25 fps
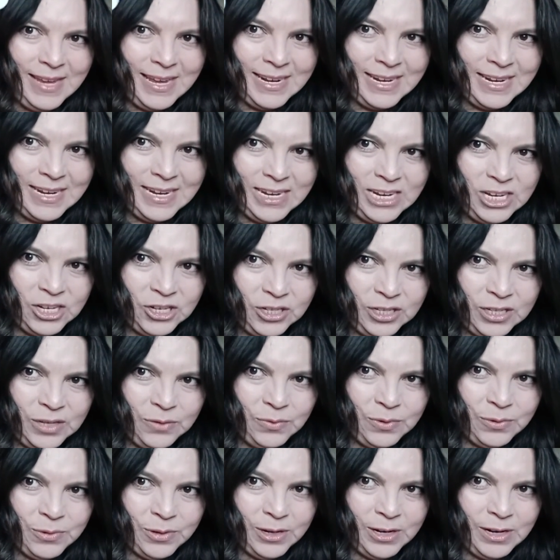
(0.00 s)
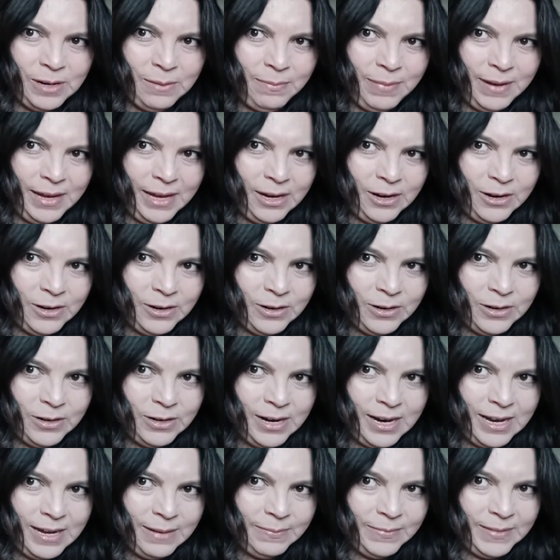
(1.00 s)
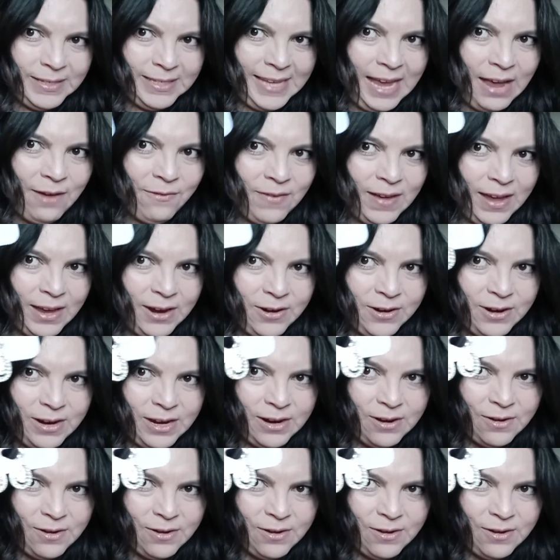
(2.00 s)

And initially we were gonna buy her sapphire